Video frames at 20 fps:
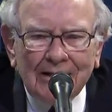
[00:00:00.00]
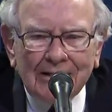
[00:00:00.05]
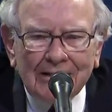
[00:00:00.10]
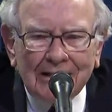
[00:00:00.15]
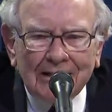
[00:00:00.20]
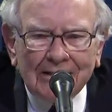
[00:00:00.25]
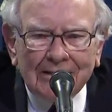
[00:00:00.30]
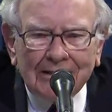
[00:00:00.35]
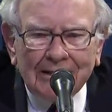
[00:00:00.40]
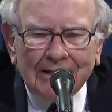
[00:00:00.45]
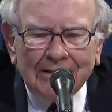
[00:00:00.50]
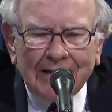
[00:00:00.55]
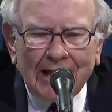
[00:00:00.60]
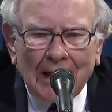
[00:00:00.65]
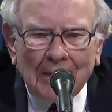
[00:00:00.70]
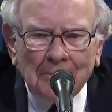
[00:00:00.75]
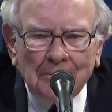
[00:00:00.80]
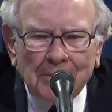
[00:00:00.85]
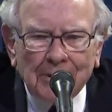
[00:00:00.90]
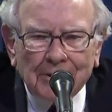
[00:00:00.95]
that in
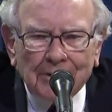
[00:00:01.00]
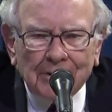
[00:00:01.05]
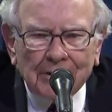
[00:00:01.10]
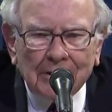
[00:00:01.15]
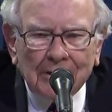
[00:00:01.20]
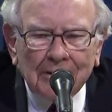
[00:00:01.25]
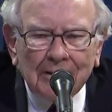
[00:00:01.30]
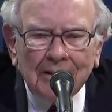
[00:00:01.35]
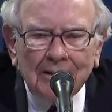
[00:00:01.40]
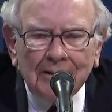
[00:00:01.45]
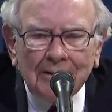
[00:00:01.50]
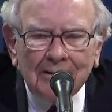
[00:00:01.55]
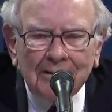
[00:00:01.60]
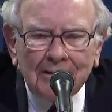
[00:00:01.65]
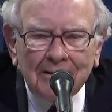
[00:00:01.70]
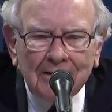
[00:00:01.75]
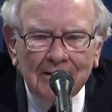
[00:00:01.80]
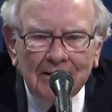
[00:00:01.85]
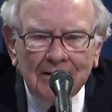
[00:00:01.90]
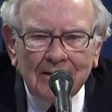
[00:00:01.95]
that period,
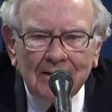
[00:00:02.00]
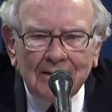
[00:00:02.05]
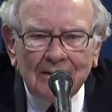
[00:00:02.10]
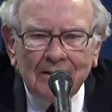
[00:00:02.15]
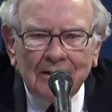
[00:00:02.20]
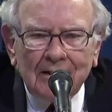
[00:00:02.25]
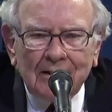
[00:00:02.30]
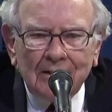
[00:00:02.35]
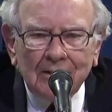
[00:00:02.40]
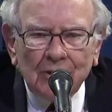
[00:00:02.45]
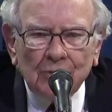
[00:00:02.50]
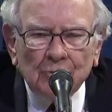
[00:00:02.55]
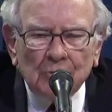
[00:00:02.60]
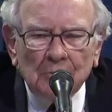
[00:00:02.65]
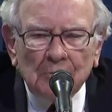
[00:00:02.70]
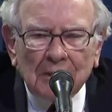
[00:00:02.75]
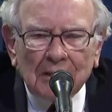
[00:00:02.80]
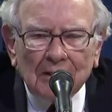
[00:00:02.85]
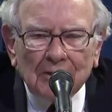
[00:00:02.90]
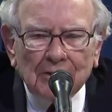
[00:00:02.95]
you
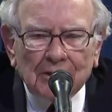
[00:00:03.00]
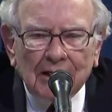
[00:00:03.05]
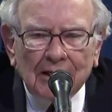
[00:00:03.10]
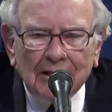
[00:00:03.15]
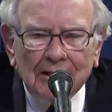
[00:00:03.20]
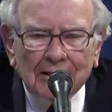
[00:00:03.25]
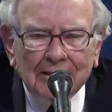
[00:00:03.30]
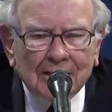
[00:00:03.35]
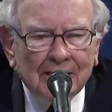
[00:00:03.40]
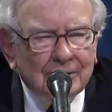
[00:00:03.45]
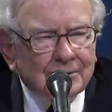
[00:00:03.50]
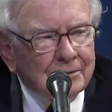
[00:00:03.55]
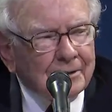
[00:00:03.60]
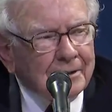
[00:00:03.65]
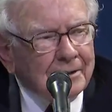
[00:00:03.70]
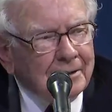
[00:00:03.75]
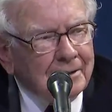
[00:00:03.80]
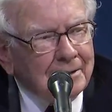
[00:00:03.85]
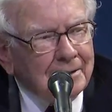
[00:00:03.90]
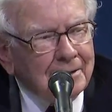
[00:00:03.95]
would be looking at a
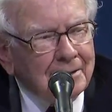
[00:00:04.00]
country